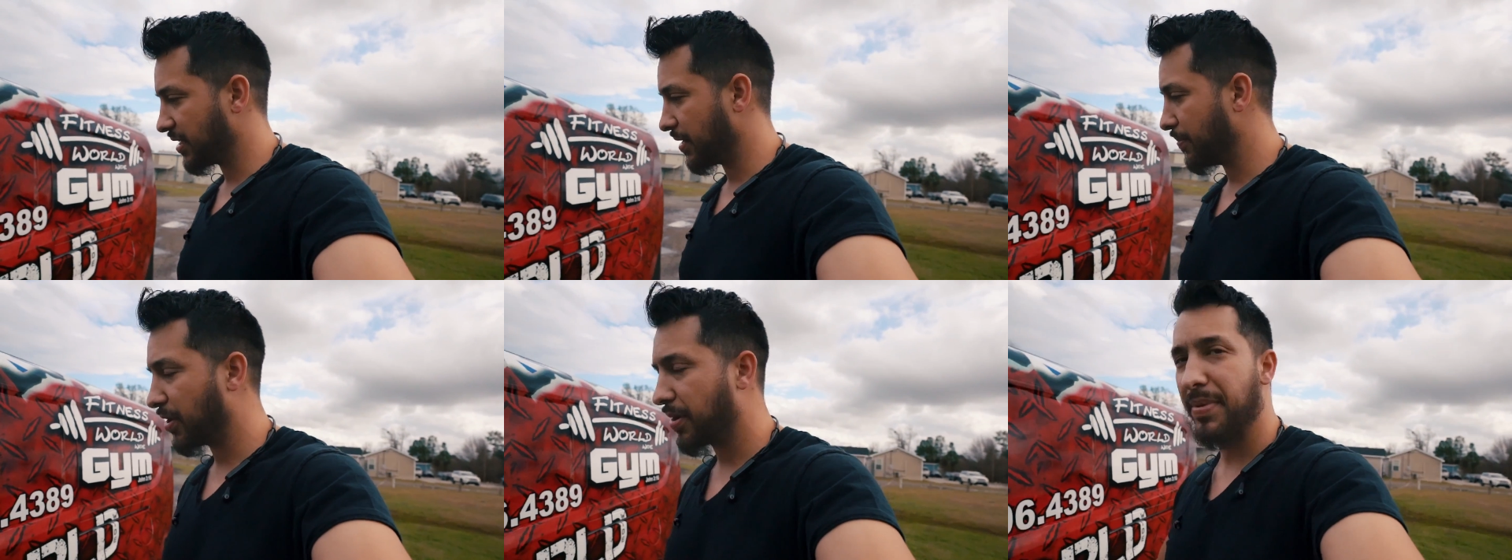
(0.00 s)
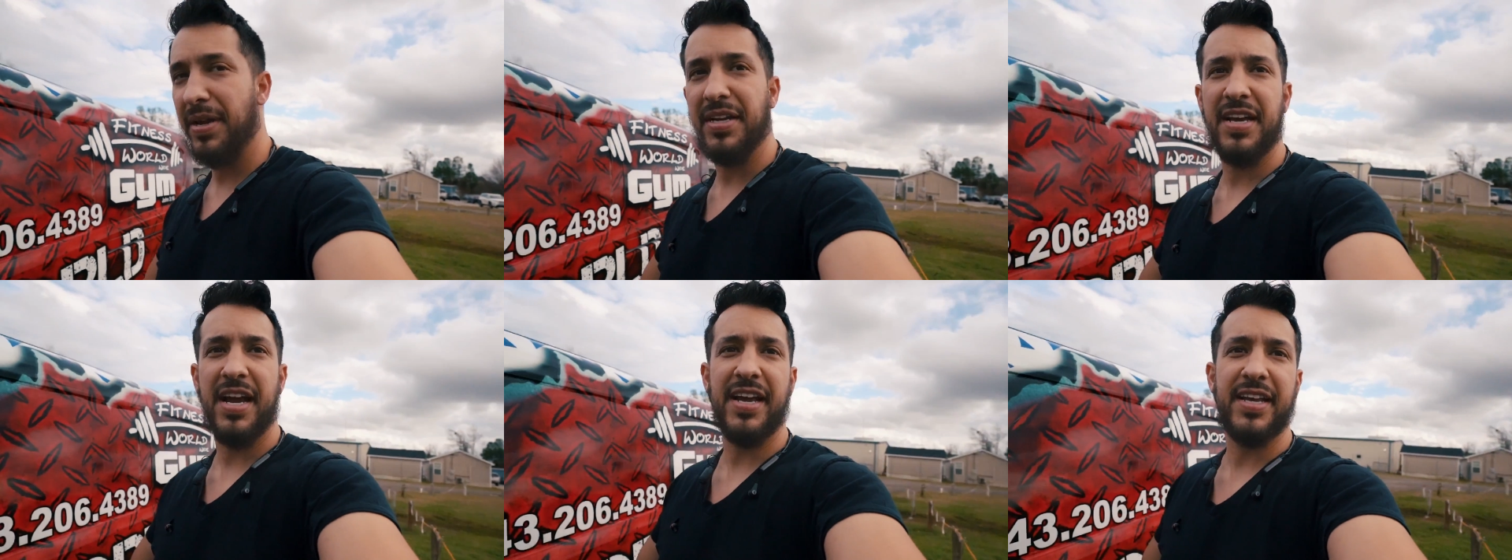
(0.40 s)
I'm going to be
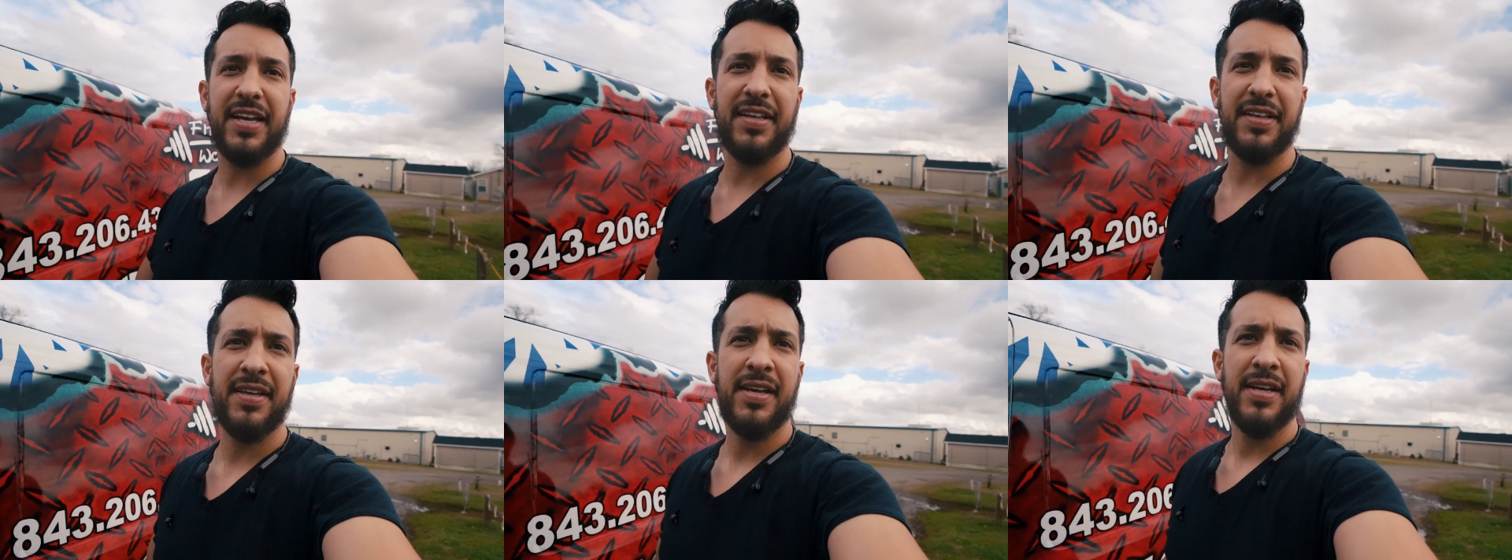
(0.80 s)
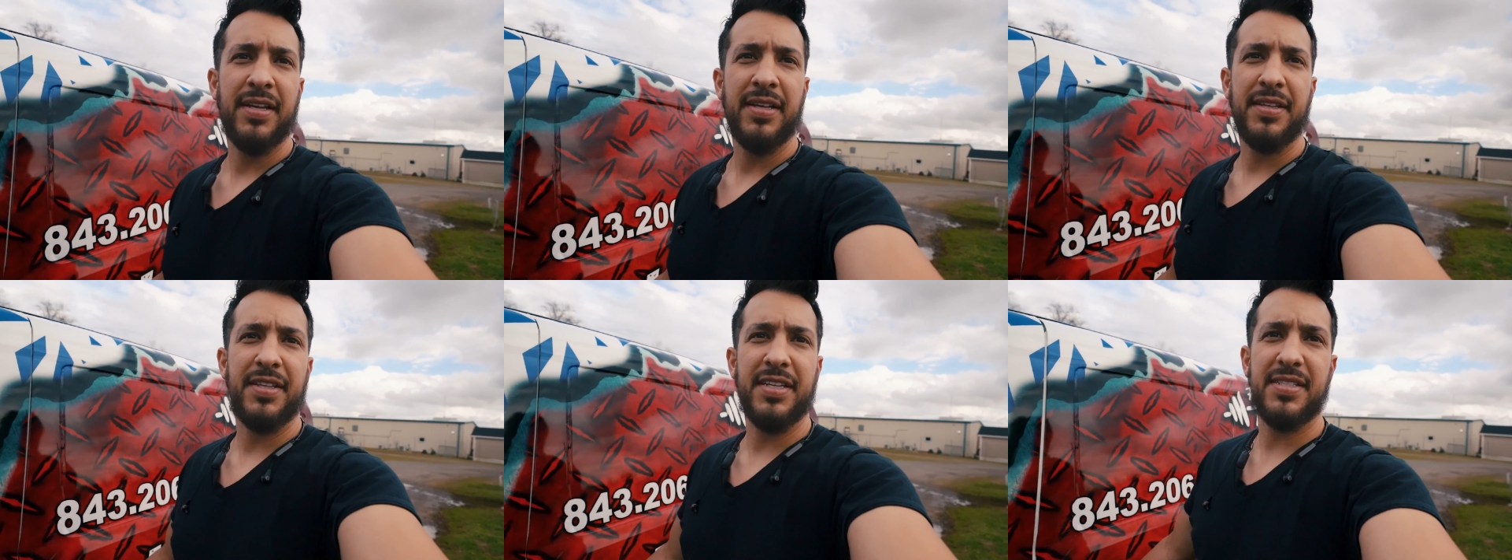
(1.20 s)
taking
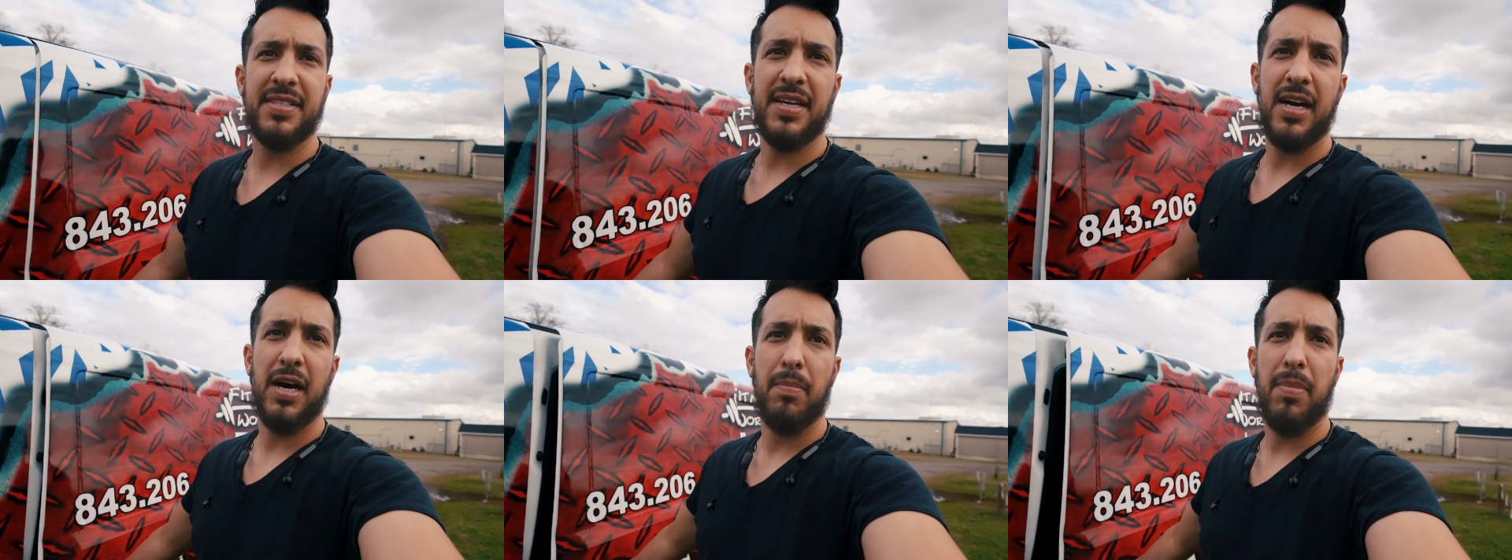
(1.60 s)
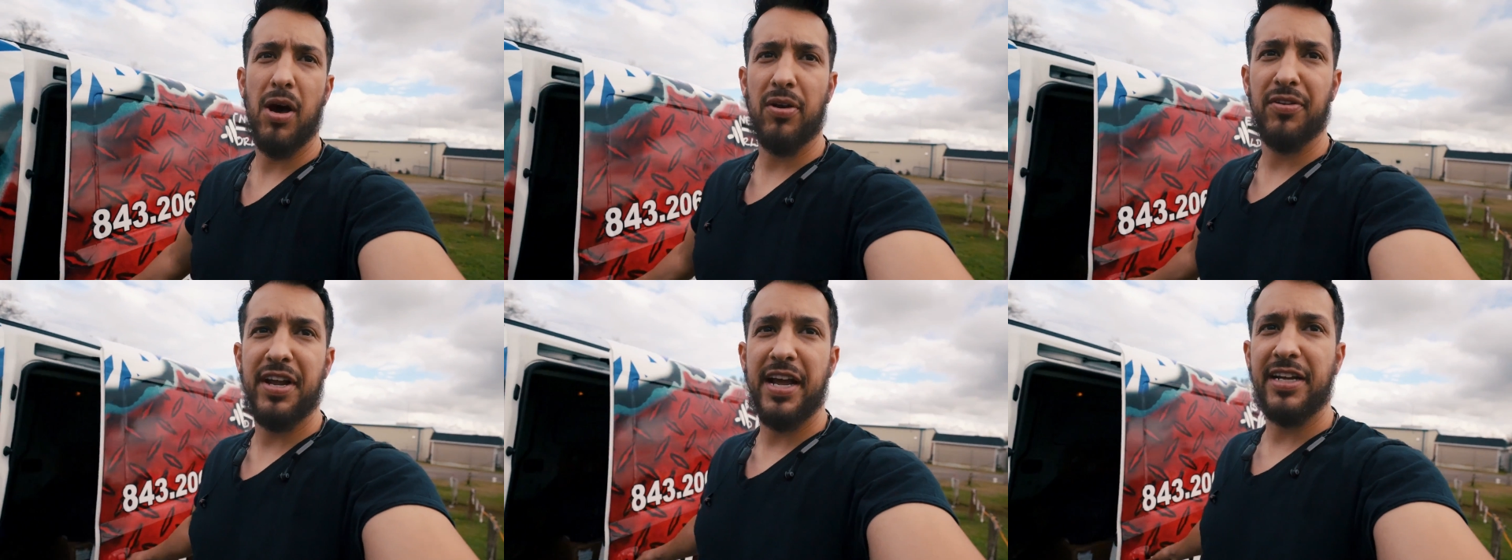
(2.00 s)
this
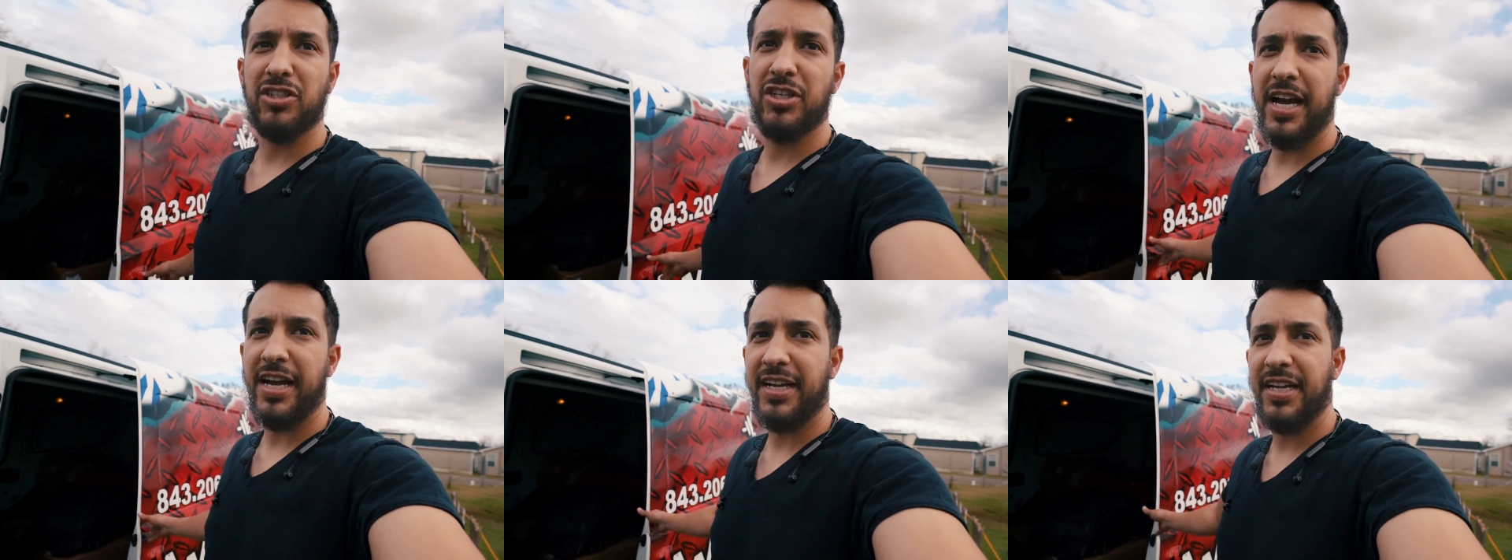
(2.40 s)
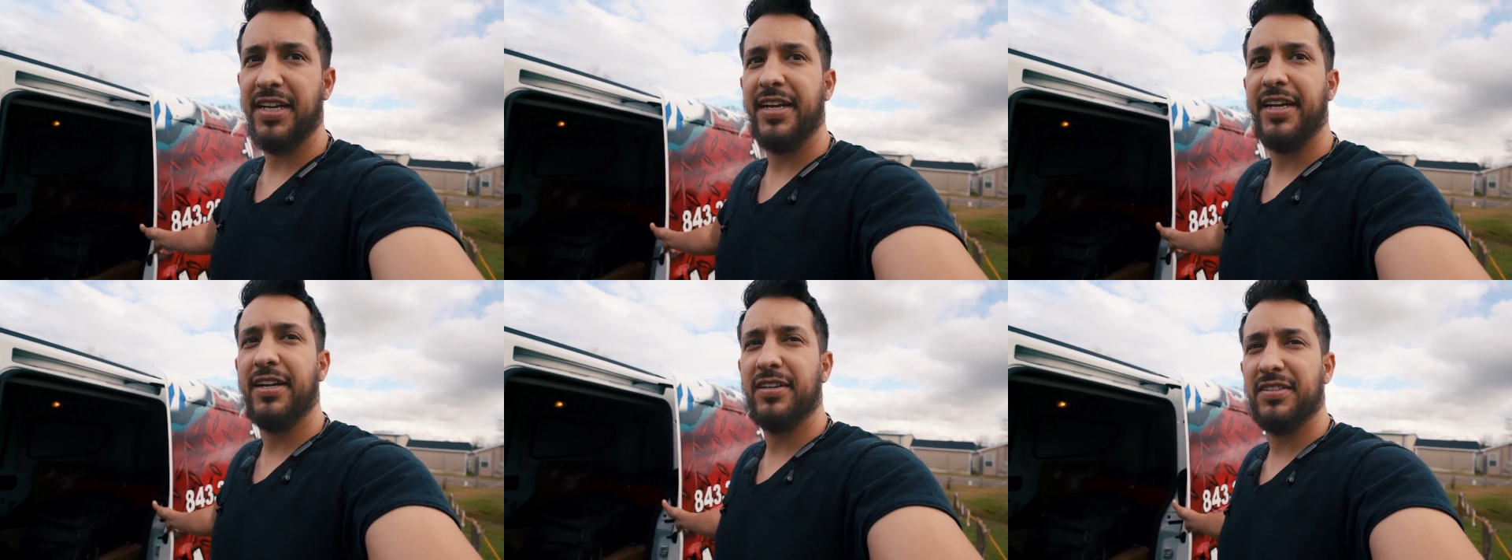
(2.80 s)
bottleneck jack in
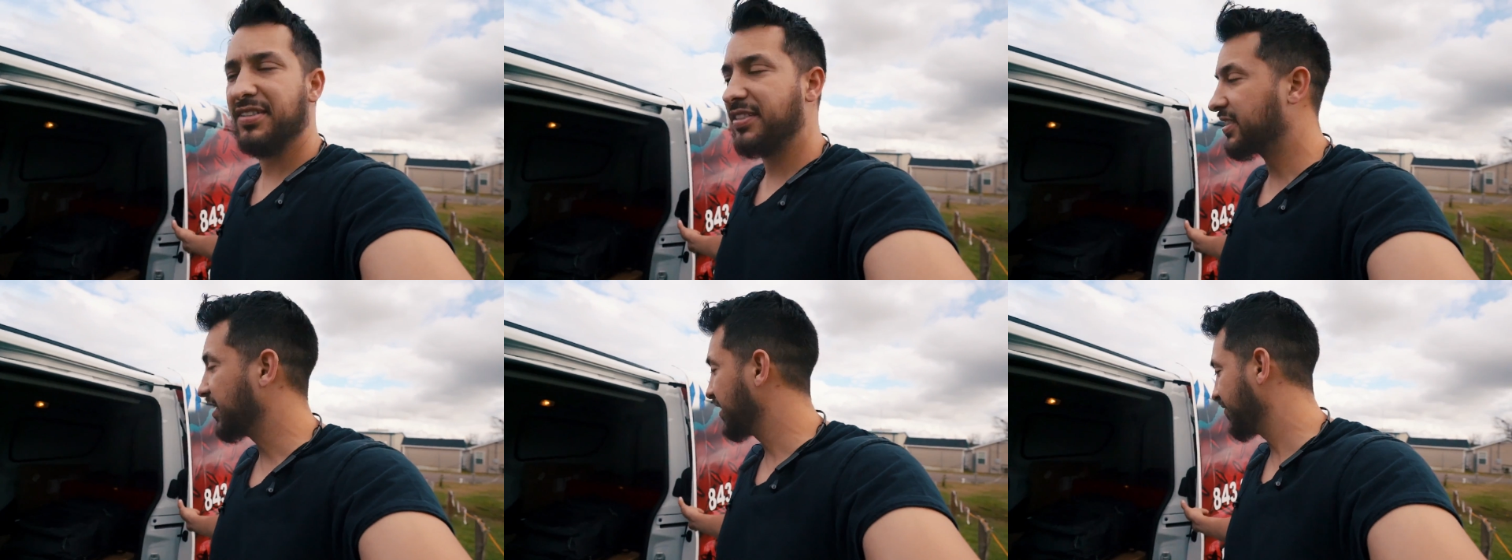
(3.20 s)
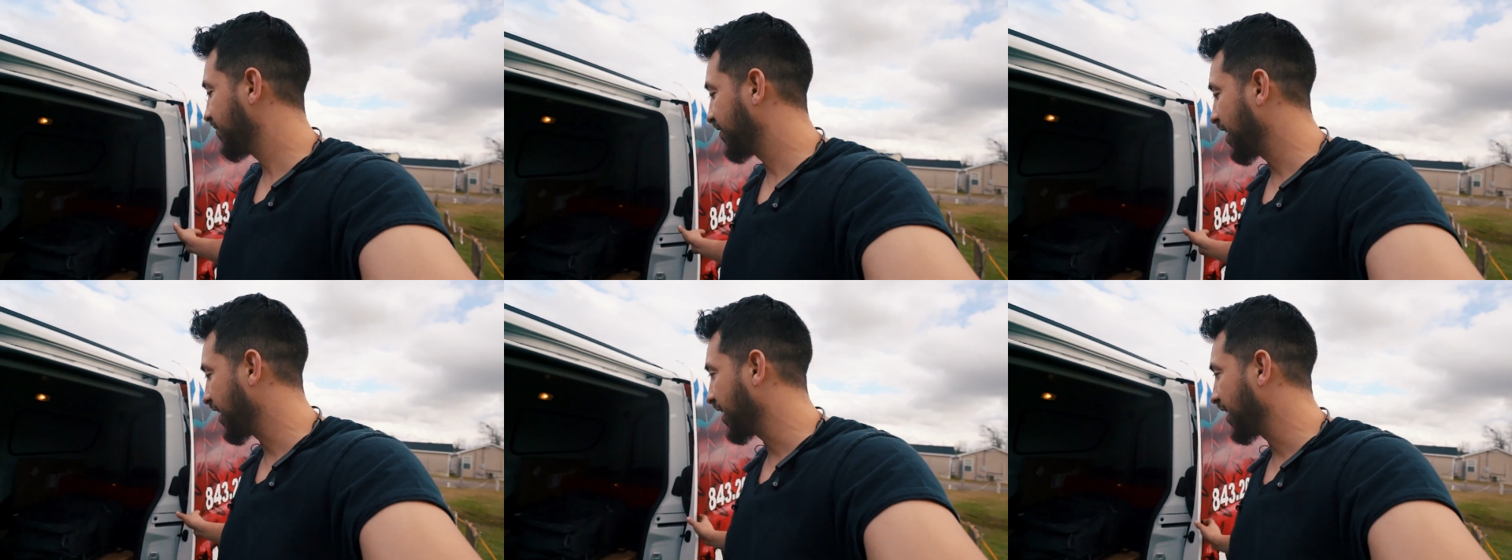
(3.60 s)
here and seeing if
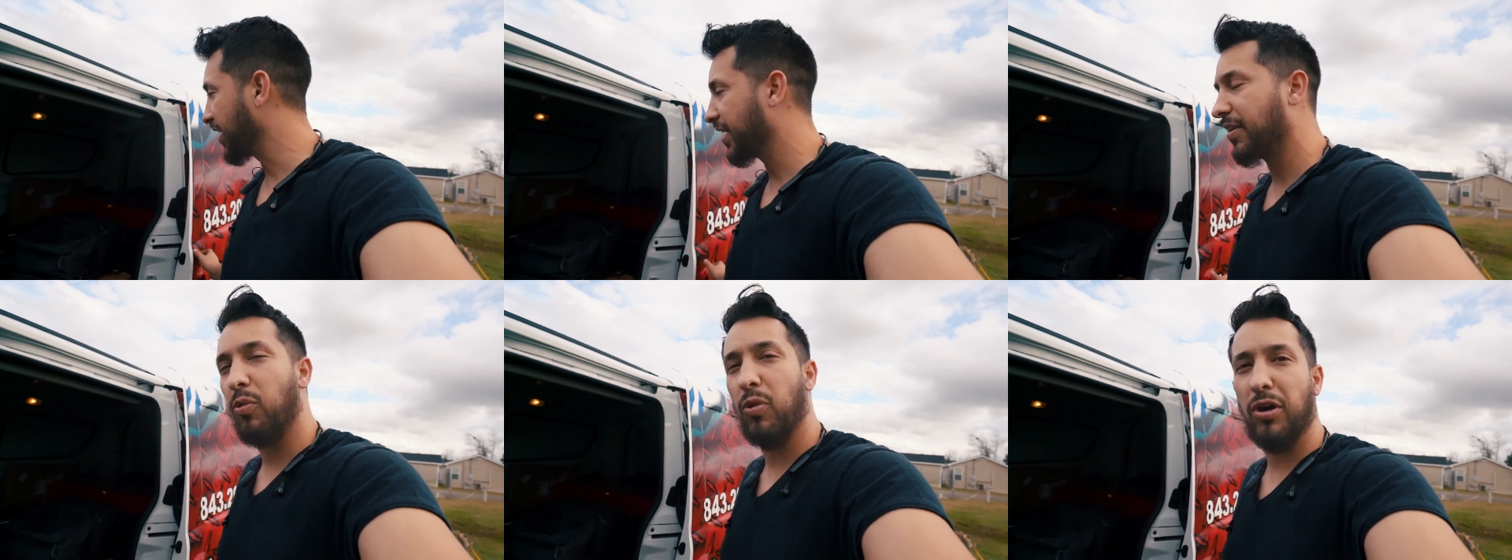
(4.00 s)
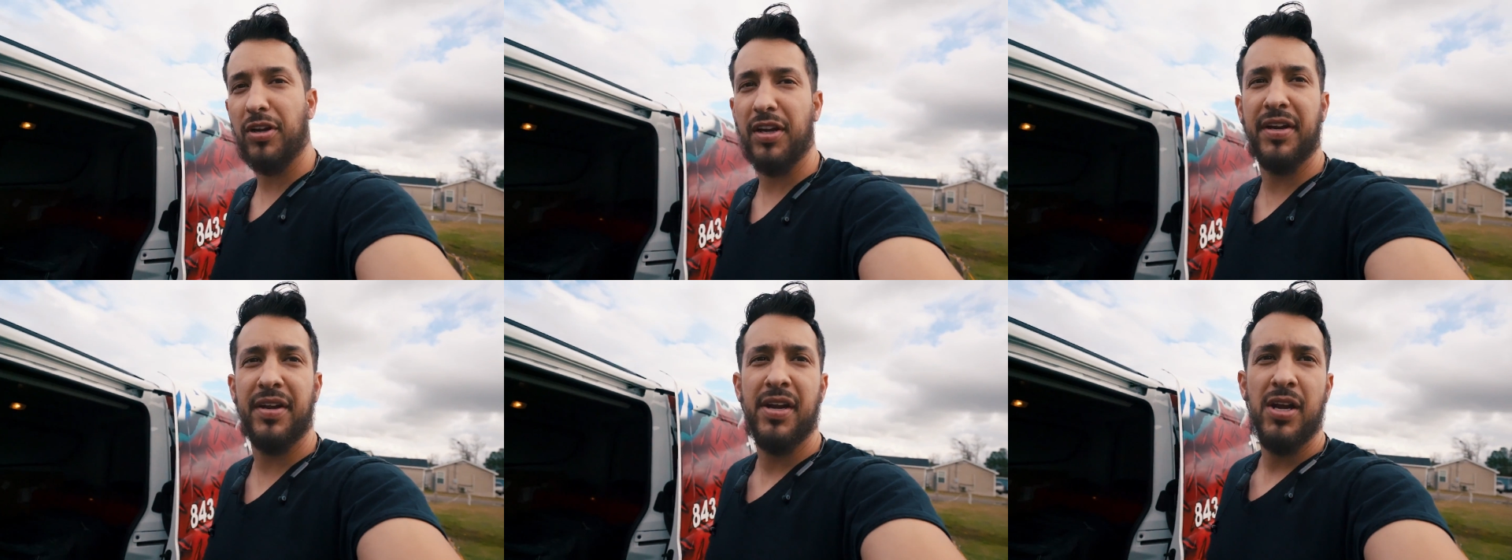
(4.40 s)
they can get it
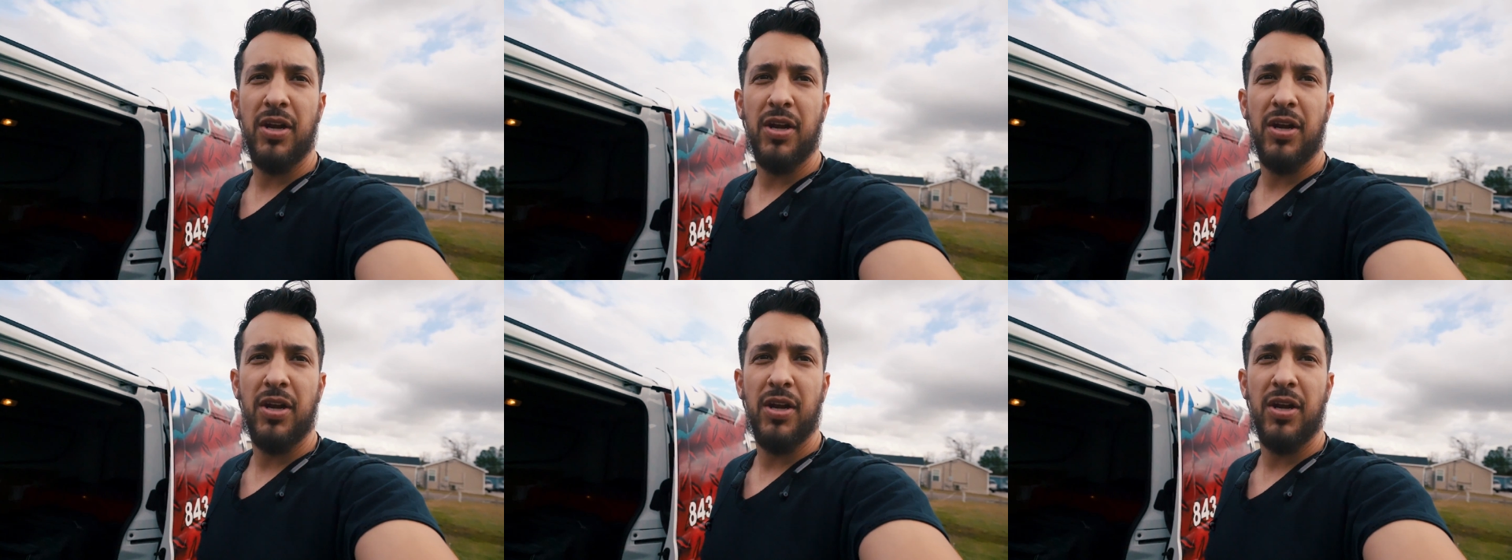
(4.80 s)
working